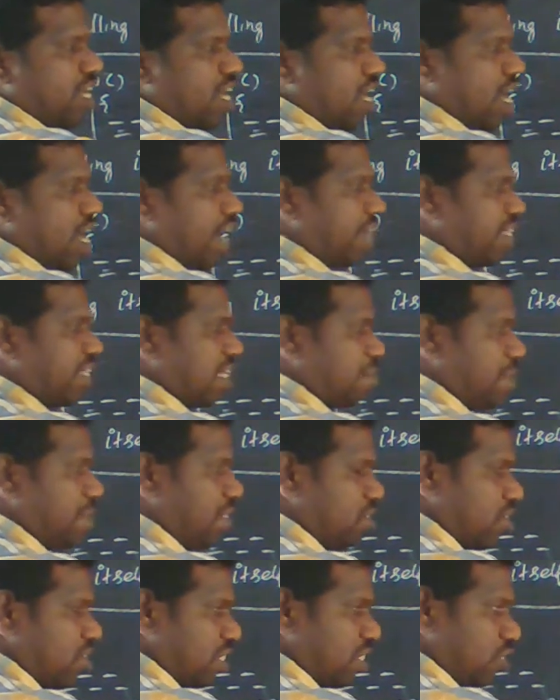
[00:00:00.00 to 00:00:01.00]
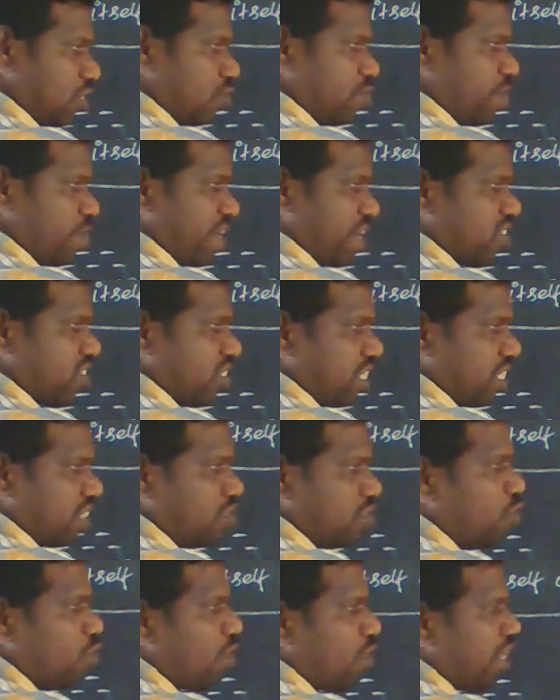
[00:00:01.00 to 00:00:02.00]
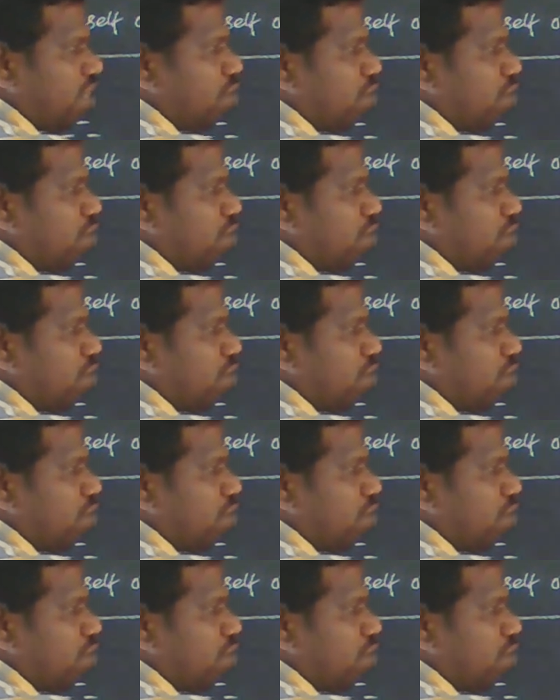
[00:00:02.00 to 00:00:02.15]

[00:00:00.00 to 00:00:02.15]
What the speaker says: and that means this function is going to